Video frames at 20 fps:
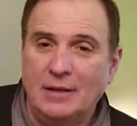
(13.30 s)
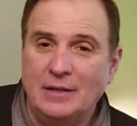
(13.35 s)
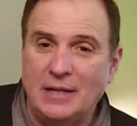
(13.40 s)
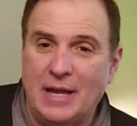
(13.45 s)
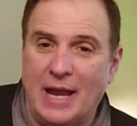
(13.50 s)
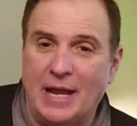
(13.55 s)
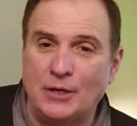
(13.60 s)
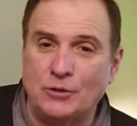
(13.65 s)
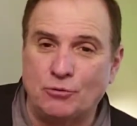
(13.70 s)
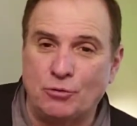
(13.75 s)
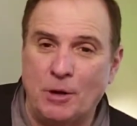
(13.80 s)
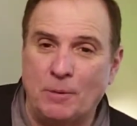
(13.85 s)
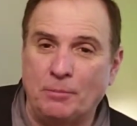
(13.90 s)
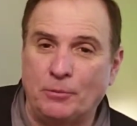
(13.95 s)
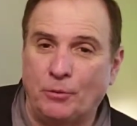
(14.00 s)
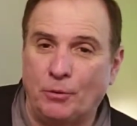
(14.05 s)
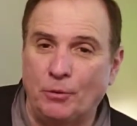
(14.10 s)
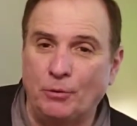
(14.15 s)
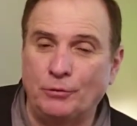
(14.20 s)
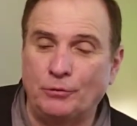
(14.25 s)
Yeah,
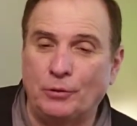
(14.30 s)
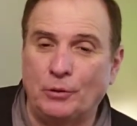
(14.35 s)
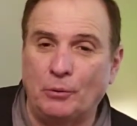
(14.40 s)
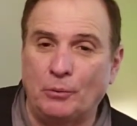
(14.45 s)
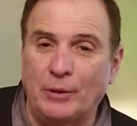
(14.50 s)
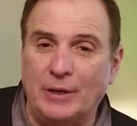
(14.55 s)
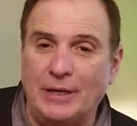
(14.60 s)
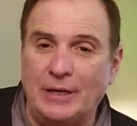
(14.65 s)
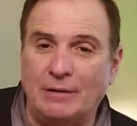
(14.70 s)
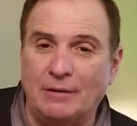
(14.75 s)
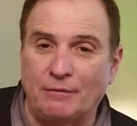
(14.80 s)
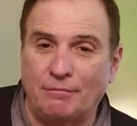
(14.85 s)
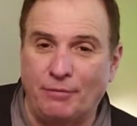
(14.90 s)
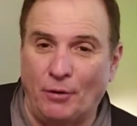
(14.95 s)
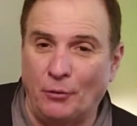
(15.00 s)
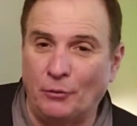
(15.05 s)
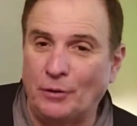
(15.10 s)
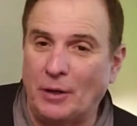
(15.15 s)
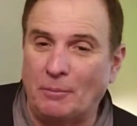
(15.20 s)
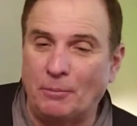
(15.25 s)
Trip Cruise of the Week, the
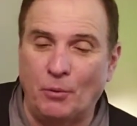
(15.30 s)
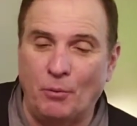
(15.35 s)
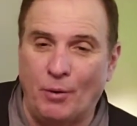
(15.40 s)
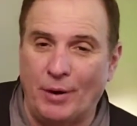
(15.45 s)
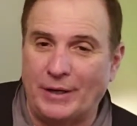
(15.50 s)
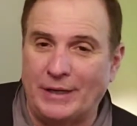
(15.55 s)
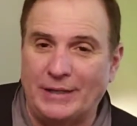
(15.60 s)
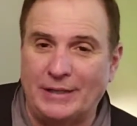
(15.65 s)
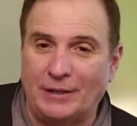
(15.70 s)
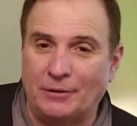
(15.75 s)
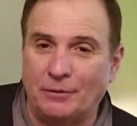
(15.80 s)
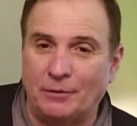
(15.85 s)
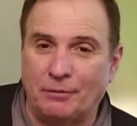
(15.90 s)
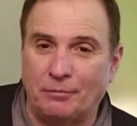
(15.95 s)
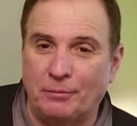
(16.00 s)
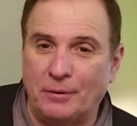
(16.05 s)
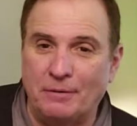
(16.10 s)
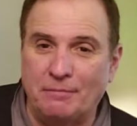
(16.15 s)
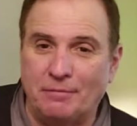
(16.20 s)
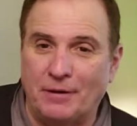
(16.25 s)
phone number
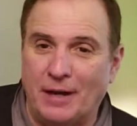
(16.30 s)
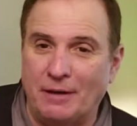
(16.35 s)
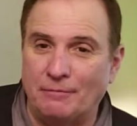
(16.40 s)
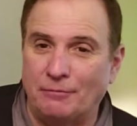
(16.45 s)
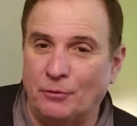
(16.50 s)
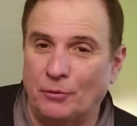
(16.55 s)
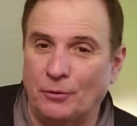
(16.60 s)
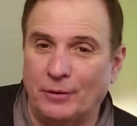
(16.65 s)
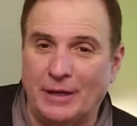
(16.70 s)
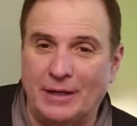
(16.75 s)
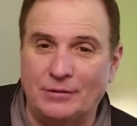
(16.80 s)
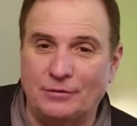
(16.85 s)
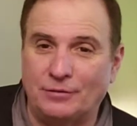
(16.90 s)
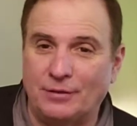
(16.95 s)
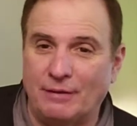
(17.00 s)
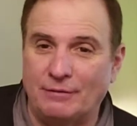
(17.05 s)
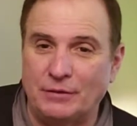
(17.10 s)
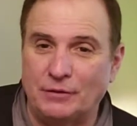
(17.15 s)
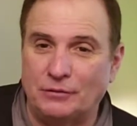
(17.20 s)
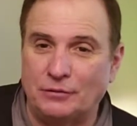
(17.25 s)

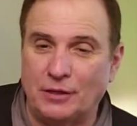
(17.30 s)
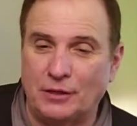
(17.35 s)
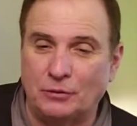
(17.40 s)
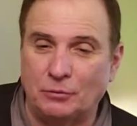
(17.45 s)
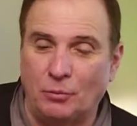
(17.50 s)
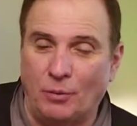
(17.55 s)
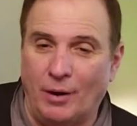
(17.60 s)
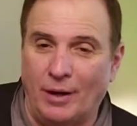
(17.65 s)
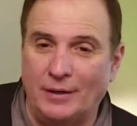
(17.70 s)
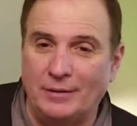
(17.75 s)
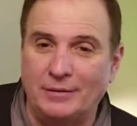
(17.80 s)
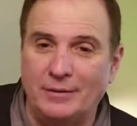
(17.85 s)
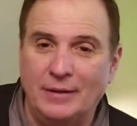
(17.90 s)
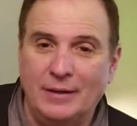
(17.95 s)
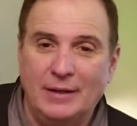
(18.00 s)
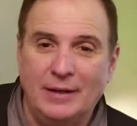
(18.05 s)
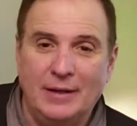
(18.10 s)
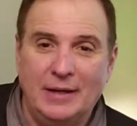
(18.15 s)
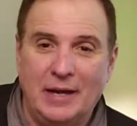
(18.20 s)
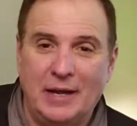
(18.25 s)
1-800-354-8761.
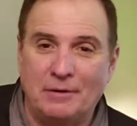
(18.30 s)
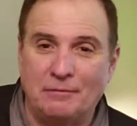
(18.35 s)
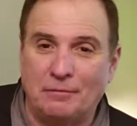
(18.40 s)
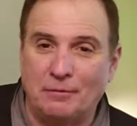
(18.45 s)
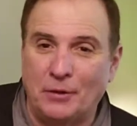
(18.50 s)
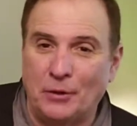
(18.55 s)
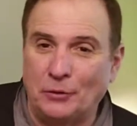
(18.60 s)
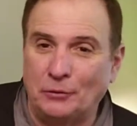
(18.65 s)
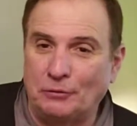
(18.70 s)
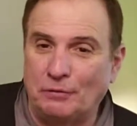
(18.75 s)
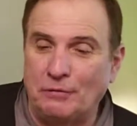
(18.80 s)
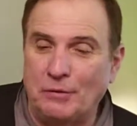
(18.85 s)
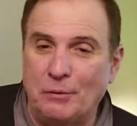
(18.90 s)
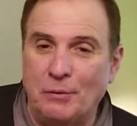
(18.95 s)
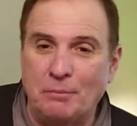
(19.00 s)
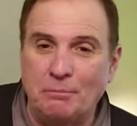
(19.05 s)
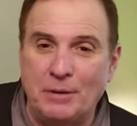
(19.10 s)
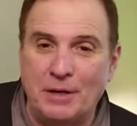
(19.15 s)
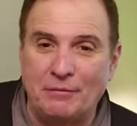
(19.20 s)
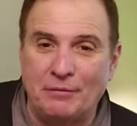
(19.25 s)
And for those of
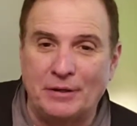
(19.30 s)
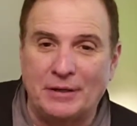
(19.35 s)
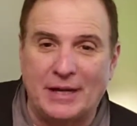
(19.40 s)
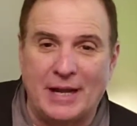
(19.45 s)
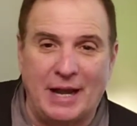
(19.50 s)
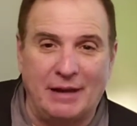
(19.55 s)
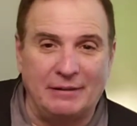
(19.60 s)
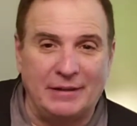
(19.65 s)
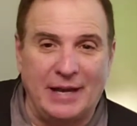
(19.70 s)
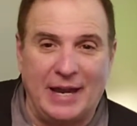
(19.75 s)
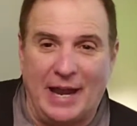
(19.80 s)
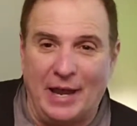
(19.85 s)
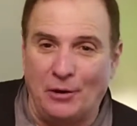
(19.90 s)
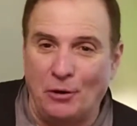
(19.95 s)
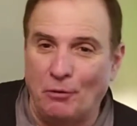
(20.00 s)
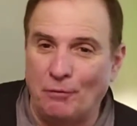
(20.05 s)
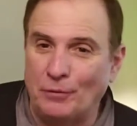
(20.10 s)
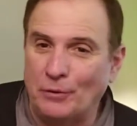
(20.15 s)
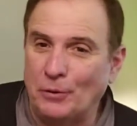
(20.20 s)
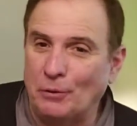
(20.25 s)
you in Beaver County, head
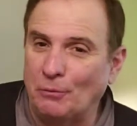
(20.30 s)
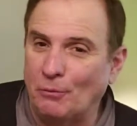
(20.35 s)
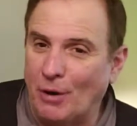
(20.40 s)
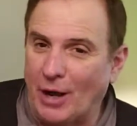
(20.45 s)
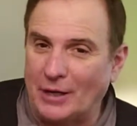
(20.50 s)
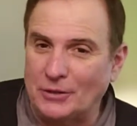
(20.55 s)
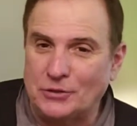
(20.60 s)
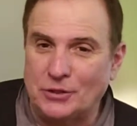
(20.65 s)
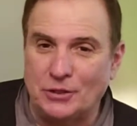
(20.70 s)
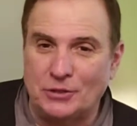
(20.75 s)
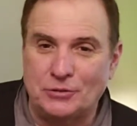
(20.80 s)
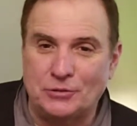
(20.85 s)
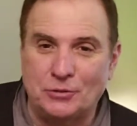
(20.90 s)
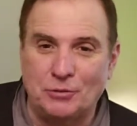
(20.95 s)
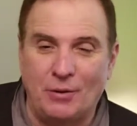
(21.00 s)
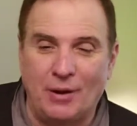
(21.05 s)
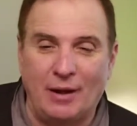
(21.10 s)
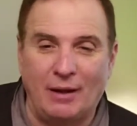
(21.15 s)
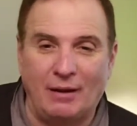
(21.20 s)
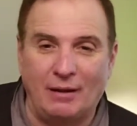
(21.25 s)
over to
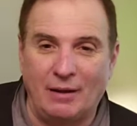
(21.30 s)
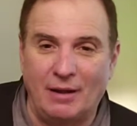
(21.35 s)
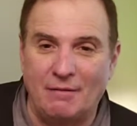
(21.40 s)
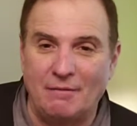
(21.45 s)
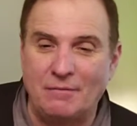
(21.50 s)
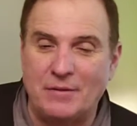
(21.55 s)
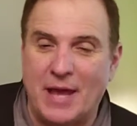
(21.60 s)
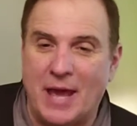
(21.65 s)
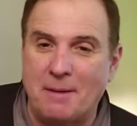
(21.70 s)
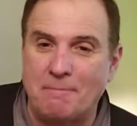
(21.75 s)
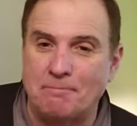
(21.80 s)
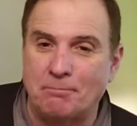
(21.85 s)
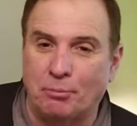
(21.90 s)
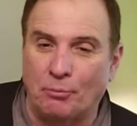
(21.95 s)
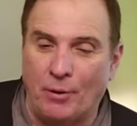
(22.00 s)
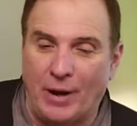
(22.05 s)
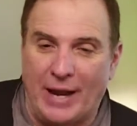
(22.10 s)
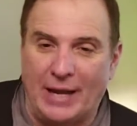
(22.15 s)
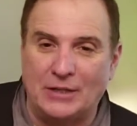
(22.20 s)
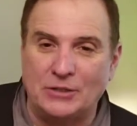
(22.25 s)
Rochester. I love that
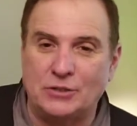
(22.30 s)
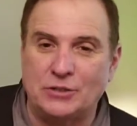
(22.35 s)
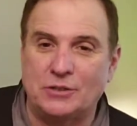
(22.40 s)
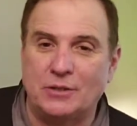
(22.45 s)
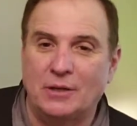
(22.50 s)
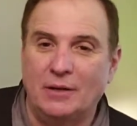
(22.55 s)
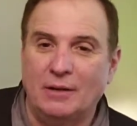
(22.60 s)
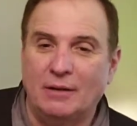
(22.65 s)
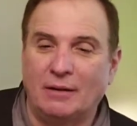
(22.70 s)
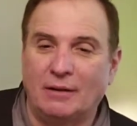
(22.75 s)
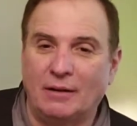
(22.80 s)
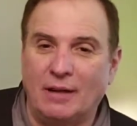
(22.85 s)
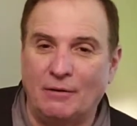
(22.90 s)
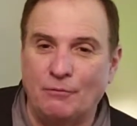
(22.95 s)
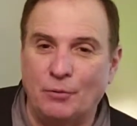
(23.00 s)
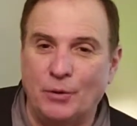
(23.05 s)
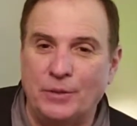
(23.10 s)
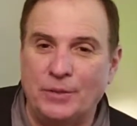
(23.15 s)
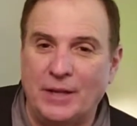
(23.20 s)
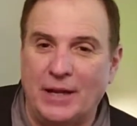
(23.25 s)
branch,
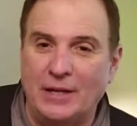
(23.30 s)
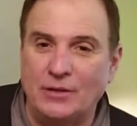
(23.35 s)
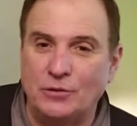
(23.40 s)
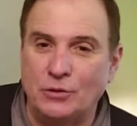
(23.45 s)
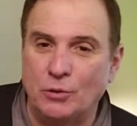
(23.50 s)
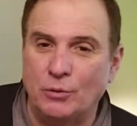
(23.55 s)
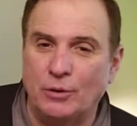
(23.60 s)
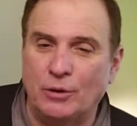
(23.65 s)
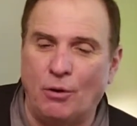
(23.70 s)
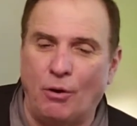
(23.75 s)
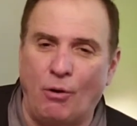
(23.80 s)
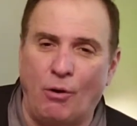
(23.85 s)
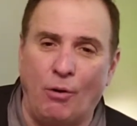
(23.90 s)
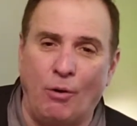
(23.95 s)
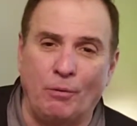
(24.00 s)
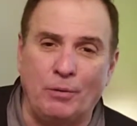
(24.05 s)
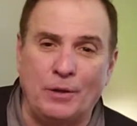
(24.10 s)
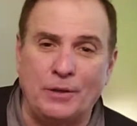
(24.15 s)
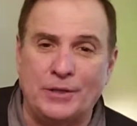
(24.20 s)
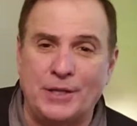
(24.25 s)
love what they do and
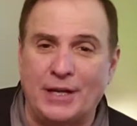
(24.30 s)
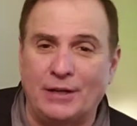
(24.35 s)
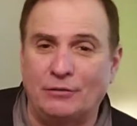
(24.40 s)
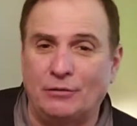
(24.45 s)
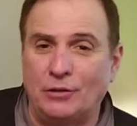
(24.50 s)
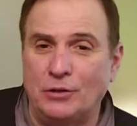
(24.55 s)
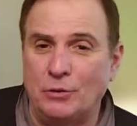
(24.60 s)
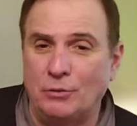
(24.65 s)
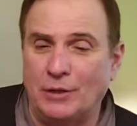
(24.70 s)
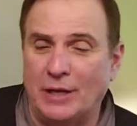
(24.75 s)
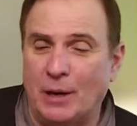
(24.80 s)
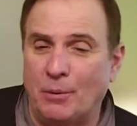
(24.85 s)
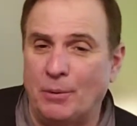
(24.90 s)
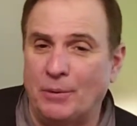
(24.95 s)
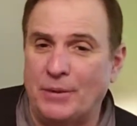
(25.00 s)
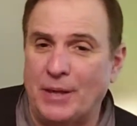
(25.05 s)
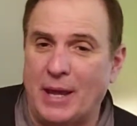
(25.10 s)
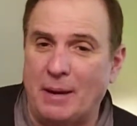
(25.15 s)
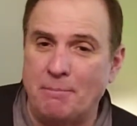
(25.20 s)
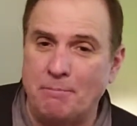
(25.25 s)
all the things that you get
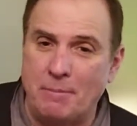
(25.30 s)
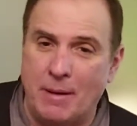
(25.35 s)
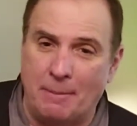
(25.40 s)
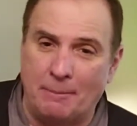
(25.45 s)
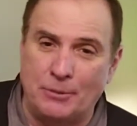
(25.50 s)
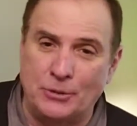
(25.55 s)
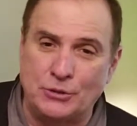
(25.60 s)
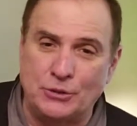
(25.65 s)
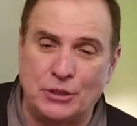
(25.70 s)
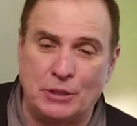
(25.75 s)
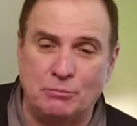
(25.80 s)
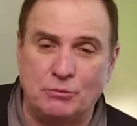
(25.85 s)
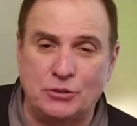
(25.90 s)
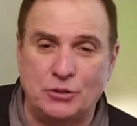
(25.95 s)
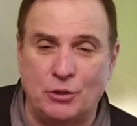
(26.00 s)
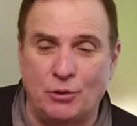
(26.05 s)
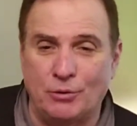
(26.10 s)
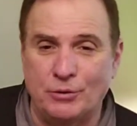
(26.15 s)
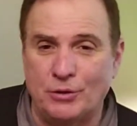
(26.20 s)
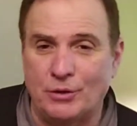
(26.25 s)
with that membership.
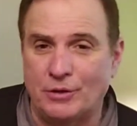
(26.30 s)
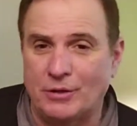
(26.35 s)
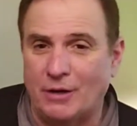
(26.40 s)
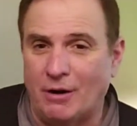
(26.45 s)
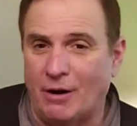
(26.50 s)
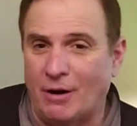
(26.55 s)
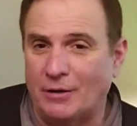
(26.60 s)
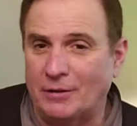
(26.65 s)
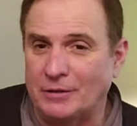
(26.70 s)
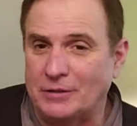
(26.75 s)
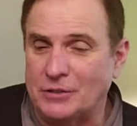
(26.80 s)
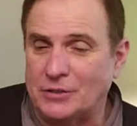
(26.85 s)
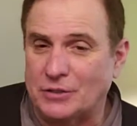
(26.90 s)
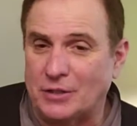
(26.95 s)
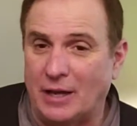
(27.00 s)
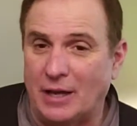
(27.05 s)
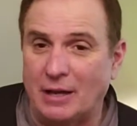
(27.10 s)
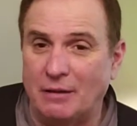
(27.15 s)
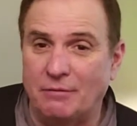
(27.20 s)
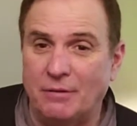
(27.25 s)
Show your card and
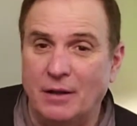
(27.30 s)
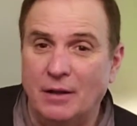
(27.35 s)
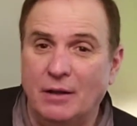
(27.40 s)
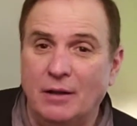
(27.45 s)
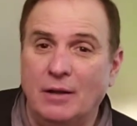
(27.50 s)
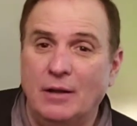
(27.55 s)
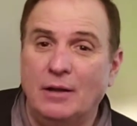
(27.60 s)
save.